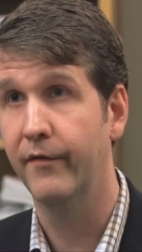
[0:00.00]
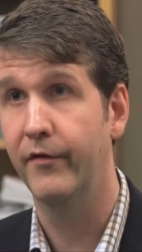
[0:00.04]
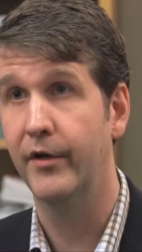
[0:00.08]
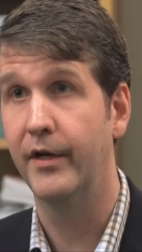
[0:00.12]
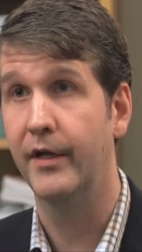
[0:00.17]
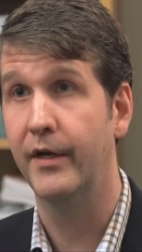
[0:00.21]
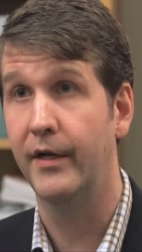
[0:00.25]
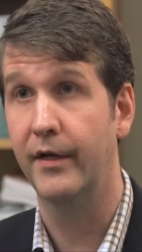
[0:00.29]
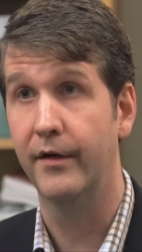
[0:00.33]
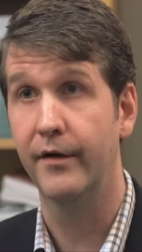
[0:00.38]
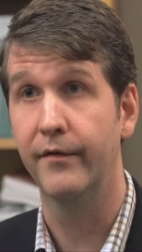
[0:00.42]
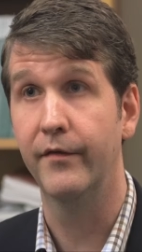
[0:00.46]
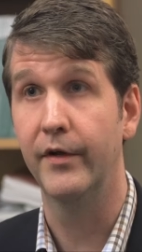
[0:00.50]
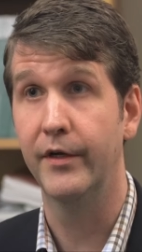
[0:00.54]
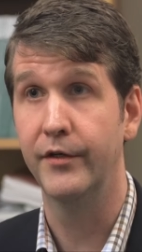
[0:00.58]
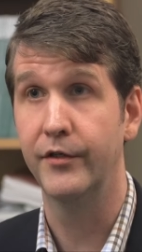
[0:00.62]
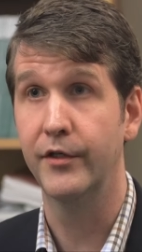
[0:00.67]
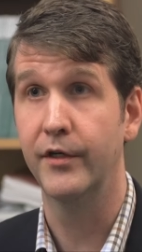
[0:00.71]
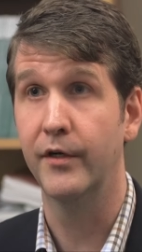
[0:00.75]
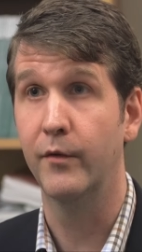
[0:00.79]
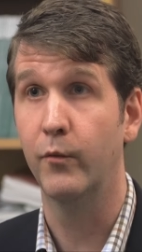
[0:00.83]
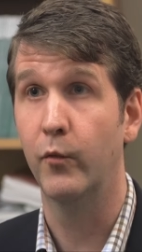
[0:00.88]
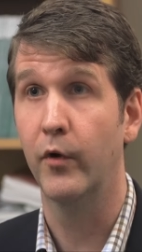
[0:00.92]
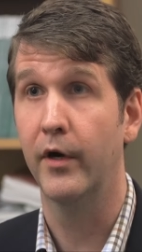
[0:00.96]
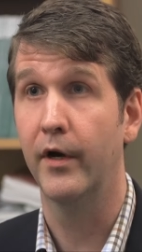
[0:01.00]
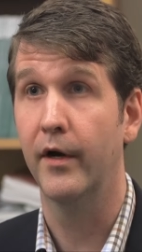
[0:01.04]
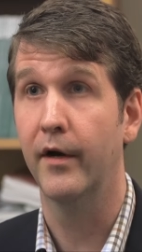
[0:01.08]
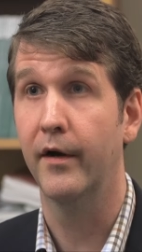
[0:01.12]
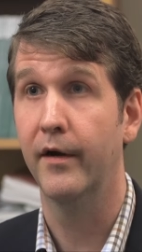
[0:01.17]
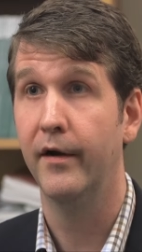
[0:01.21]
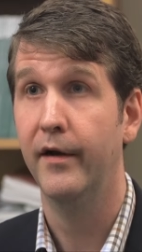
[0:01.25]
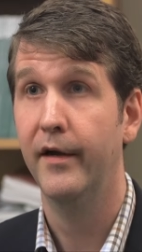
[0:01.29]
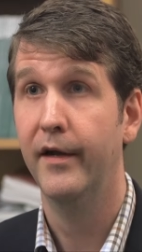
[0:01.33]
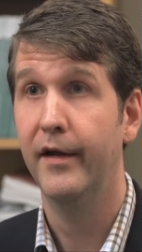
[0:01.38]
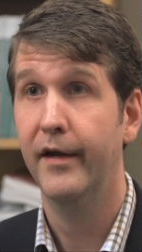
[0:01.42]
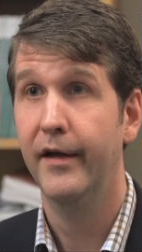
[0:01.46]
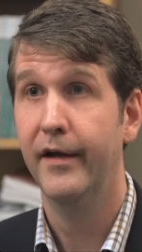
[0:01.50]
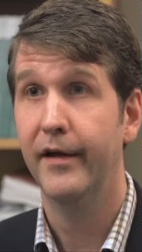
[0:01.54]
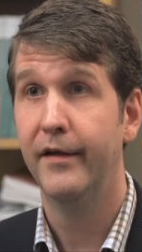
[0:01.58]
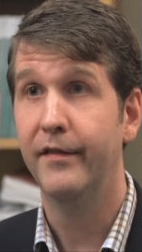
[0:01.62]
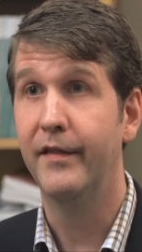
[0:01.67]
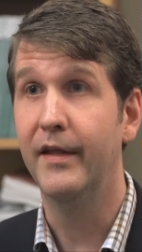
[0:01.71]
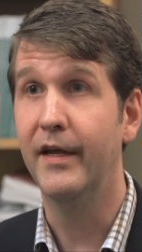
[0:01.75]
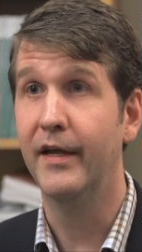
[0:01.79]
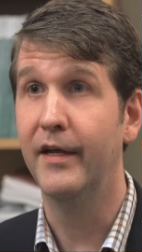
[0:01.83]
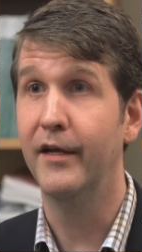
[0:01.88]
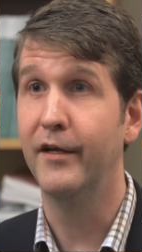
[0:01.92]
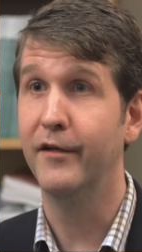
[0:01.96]
given an intervention where
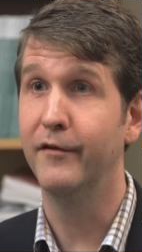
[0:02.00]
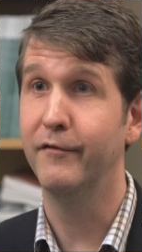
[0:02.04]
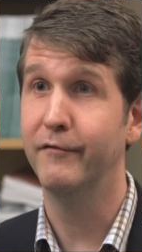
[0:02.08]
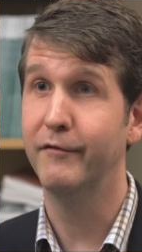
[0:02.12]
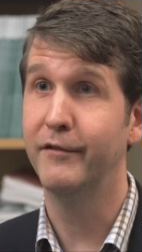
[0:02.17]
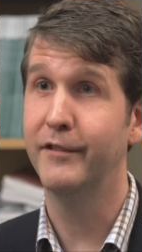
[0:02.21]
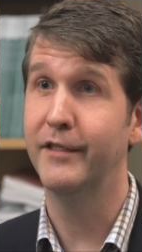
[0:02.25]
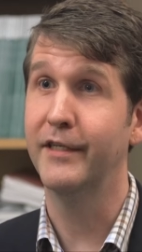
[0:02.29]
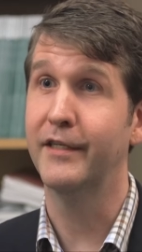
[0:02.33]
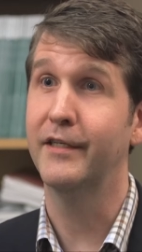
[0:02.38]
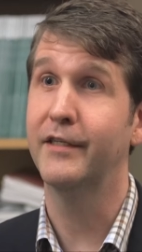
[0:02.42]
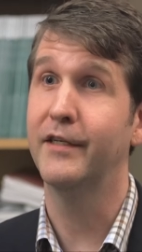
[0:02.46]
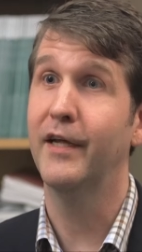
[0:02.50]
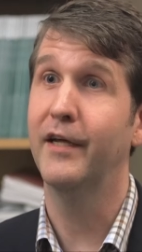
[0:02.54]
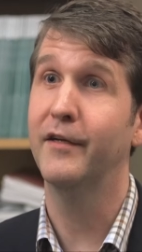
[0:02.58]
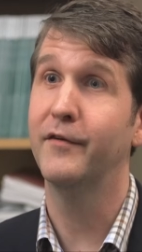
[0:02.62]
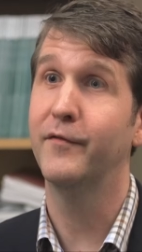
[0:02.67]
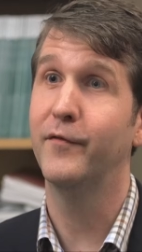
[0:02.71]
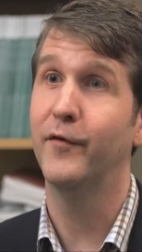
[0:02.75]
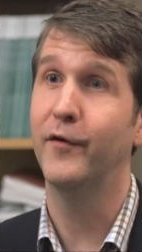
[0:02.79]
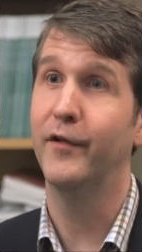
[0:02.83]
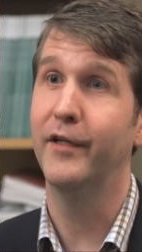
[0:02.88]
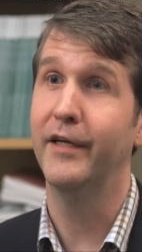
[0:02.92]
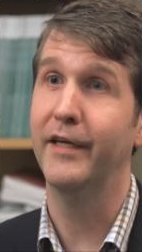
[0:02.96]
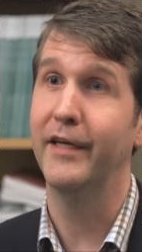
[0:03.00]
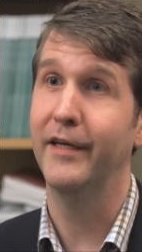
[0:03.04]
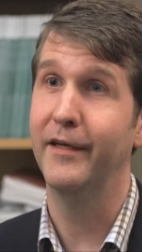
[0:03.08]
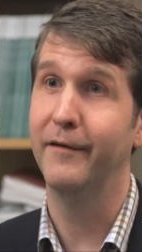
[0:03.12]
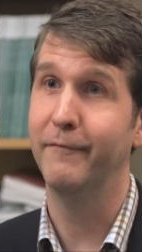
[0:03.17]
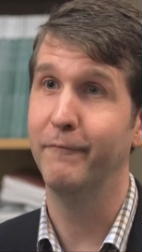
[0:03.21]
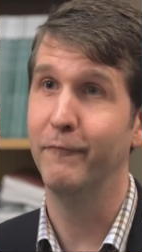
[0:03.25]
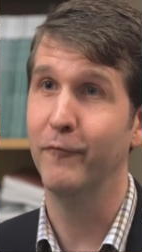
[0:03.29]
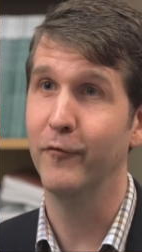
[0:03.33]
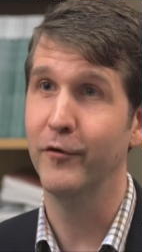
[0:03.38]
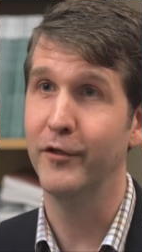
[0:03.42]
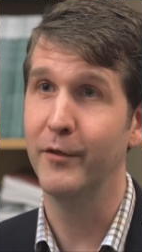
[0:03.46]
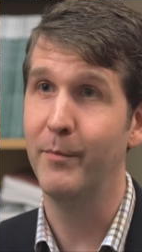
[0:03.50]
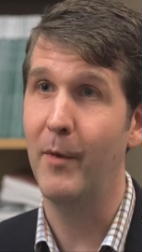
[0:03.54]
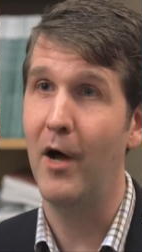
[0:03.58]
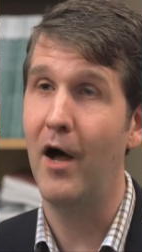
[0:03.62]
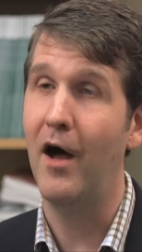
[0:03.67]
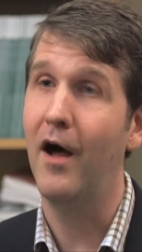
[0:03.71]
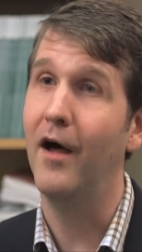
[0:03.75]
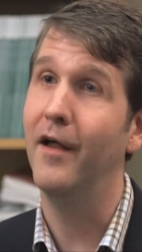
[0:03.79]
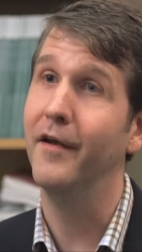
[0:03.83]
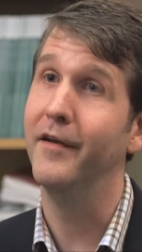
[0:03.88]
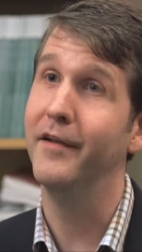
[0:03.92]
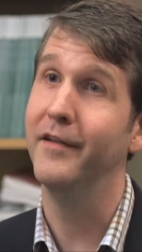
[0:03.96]
they successfully
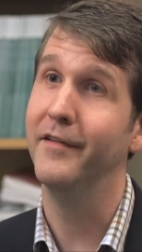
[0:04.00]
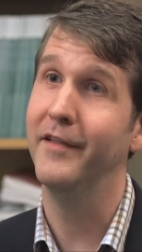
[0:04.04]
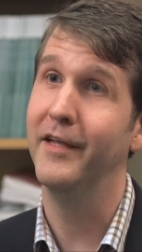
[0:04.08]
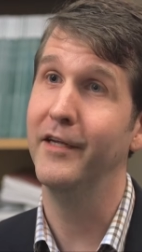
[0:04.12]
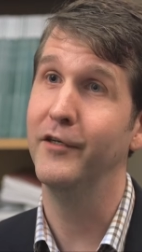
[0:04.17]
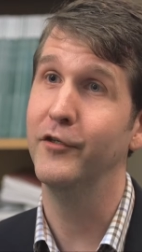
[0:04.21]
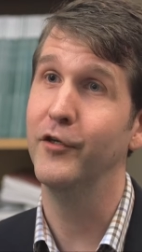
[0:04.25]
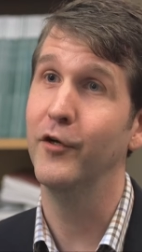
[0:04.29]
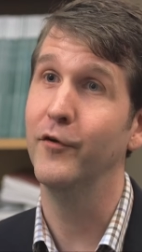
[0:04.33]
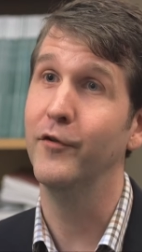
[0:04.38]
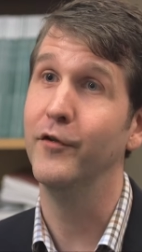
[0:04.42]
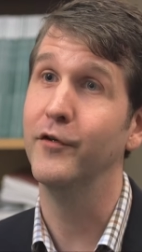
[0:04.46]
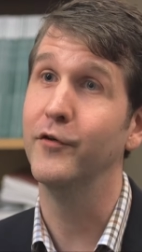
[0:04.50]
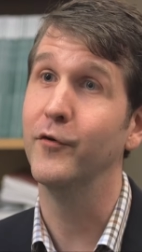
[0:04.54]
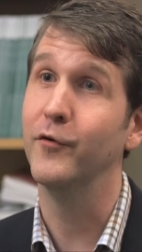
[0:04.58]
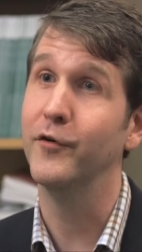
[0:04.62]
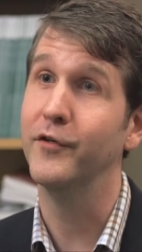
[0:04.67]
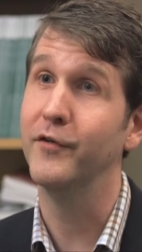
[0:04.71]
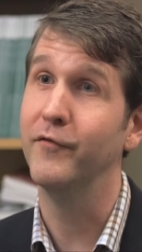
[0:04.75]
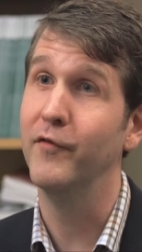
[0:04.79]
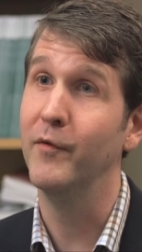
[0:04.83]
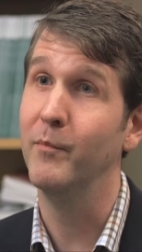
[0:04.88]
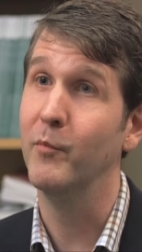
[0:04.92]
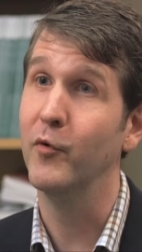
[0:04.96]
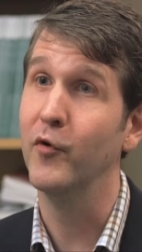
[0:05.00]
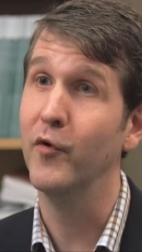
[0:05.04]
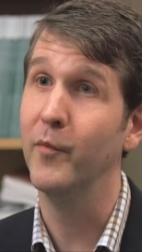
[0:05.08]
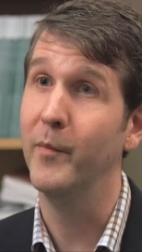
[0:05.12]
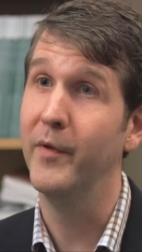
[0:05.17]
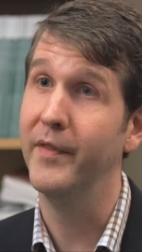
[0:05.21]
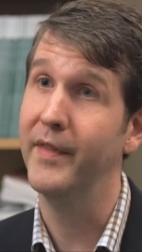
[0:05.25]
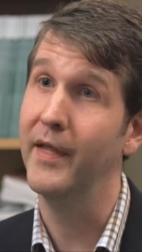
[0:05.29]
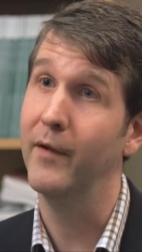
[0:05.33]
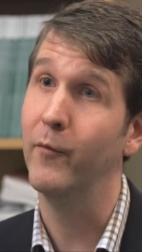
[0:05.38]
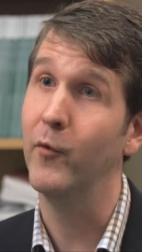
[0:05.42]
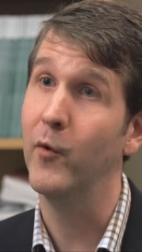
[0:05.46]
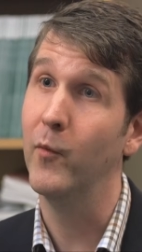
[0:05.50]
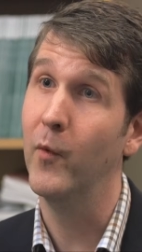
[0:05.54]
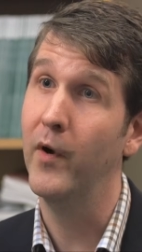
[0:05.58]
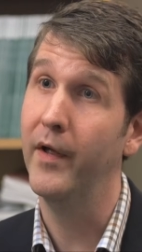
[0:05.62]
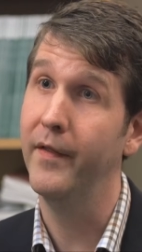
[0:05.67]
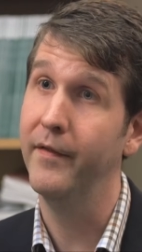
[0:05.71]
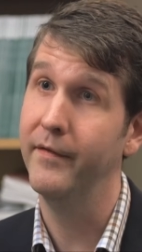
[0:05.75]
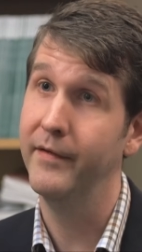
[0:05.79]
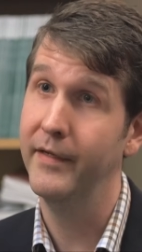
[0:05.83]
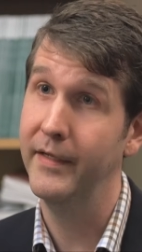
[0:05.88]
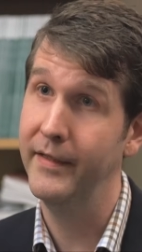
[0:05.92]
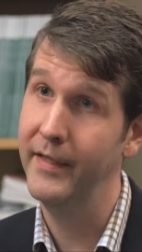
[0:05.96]
respond and they show the sorts of improvement that we want want.